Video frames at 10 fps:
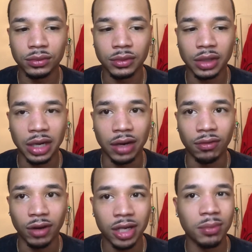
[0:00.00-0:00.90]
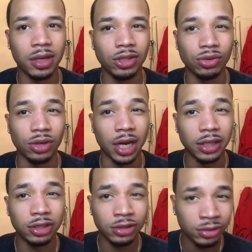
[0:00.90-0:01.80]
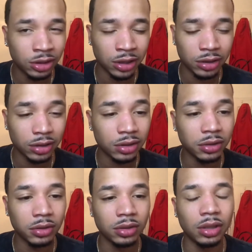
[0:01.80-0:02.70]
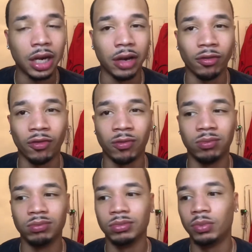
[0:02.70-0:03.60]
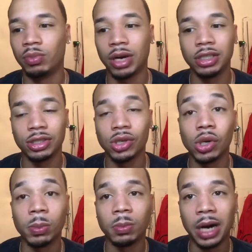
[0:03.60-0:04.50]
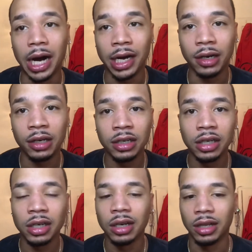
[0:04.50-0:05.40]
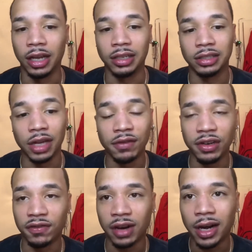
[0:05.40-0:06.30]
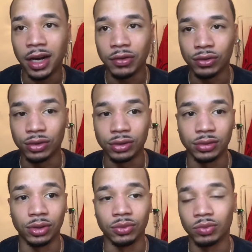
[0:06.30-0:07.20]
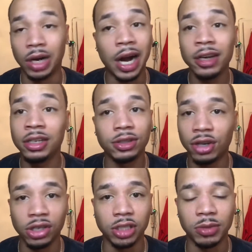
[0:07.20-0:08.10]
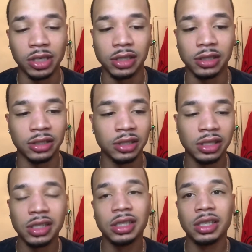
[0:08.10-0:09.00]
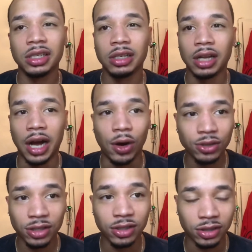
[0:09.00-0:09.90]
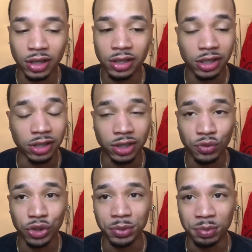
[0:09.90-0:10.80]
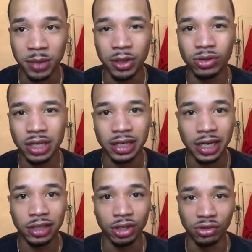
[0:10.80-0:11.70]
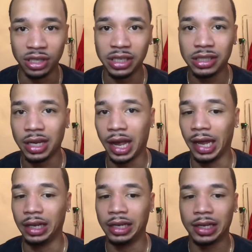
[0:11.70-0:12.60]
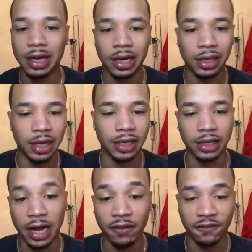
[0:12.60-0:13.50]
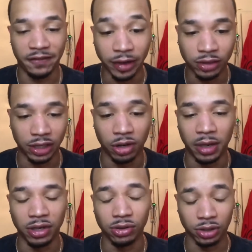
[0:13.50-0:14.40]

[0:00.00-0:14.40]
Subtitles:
I recommend you not to use it. I probably should go higher, like 75, or, you know, higher than 30, because I was in the sun and the sun was beaming. It was like 90 degrees, and it kind of like, I felt it on my nose.